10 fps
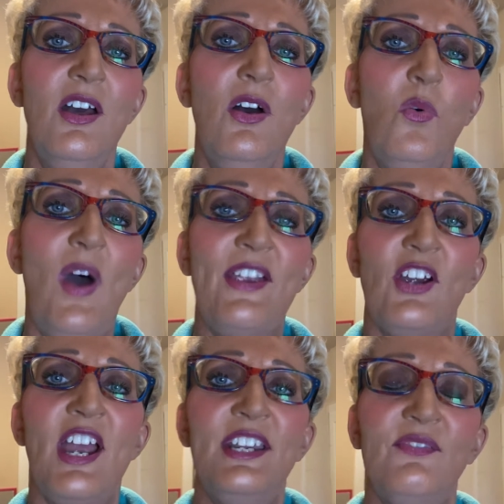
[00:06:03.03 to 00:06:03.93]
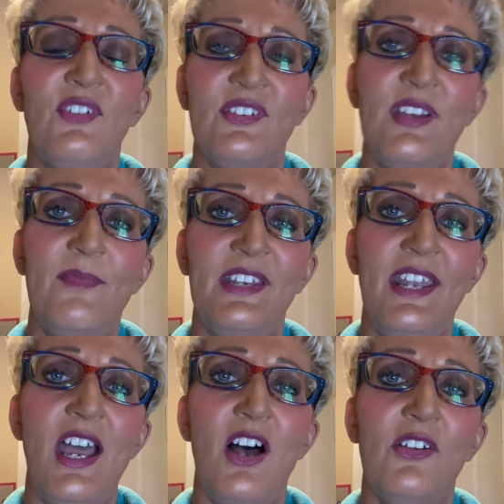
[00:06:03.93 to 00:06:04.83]
while you're hunting for something
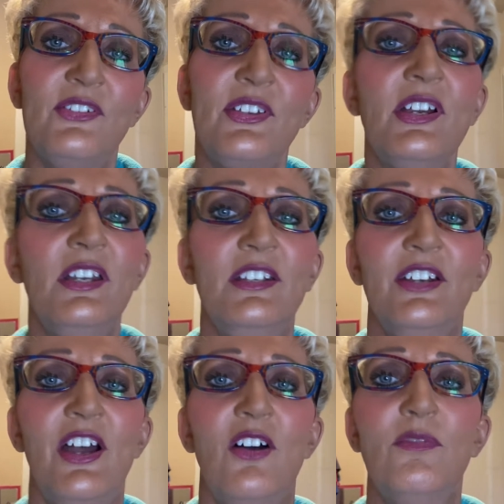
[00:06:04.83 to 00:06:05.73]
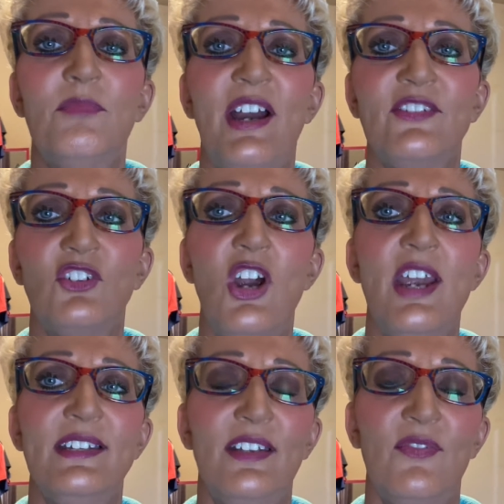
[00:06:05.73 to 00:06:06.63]
else, by
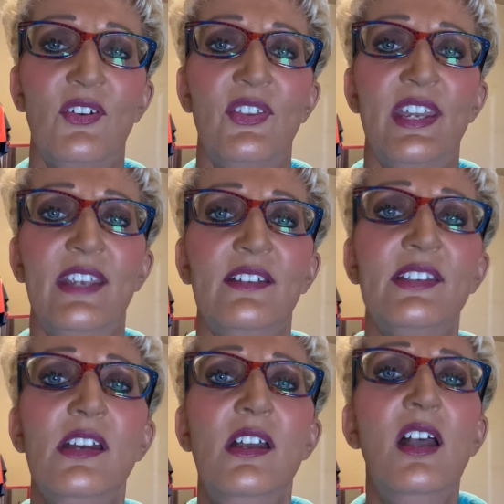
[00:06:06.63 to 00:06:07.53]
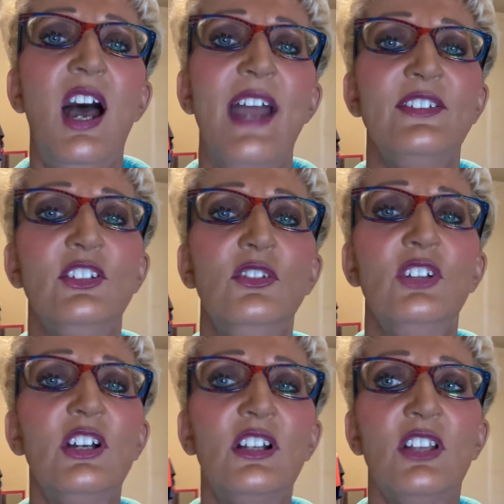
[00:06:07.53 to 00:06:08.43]
trying different things. I do
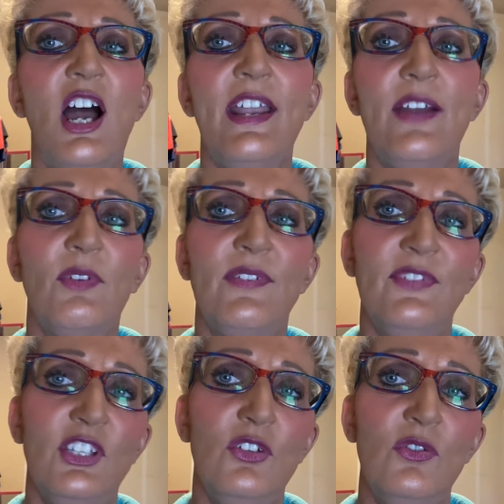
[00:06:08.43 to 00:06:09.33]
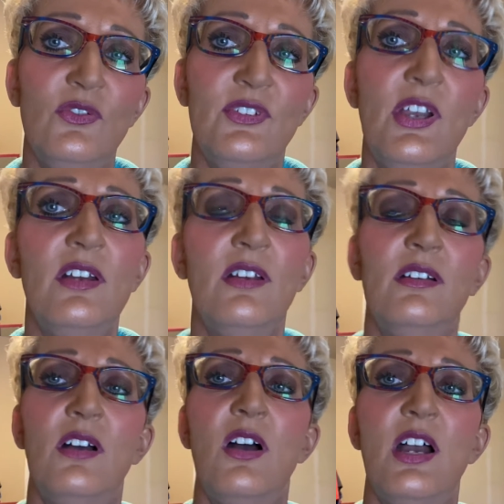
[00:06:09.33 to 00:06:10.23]
look a lot at reviews
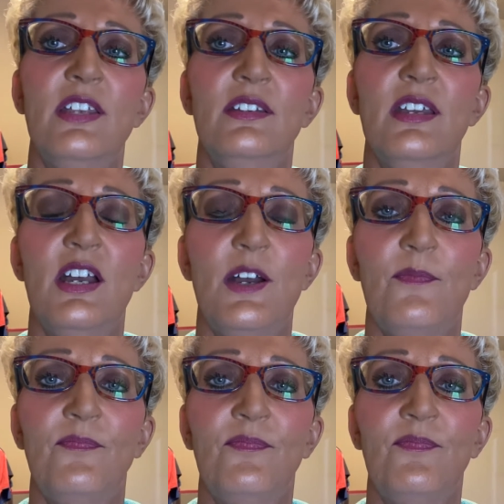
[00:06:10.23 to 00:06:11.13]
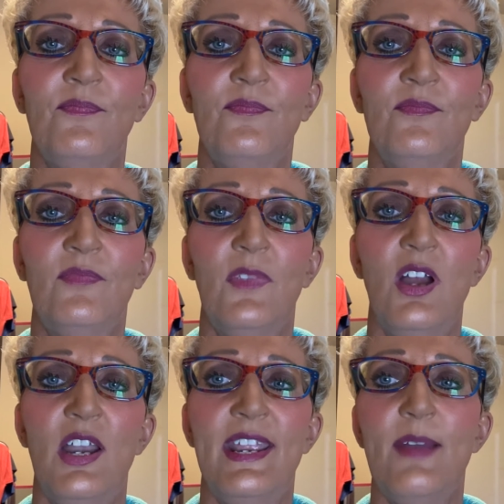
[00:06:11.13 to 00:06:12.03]
on
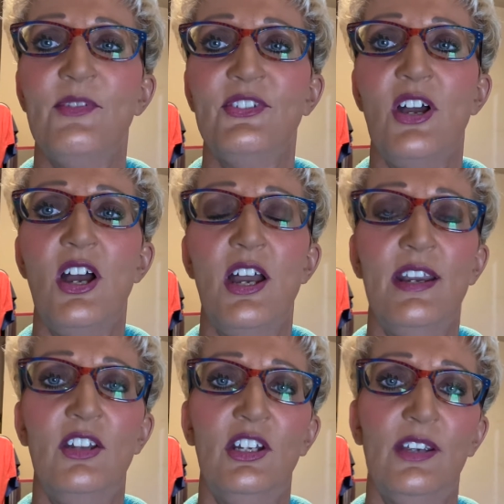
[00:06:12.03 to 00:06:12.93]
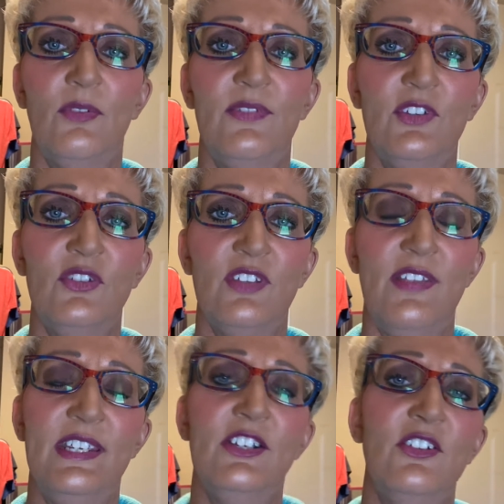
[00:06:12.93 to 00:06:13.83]
Amazon. I look at reviews
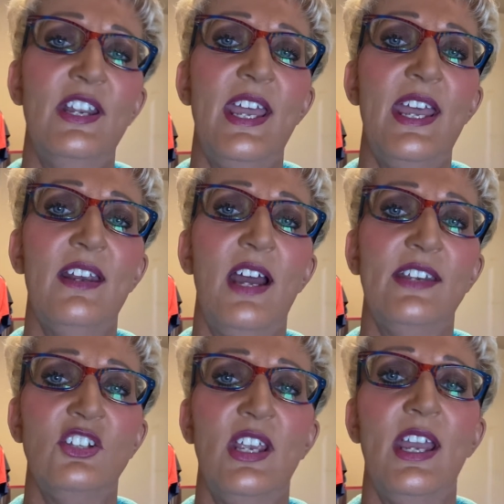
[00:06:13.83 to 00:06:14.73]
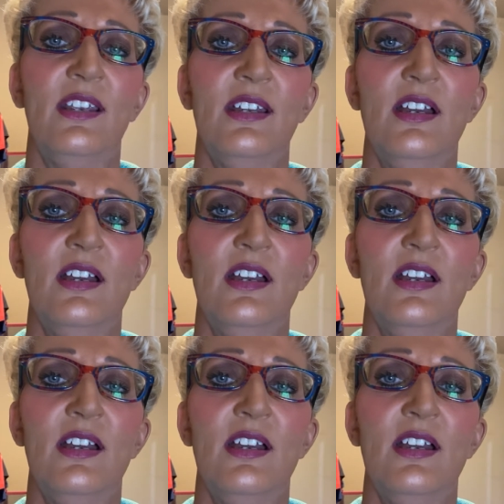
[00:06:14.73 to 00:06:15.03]
on the internet. I check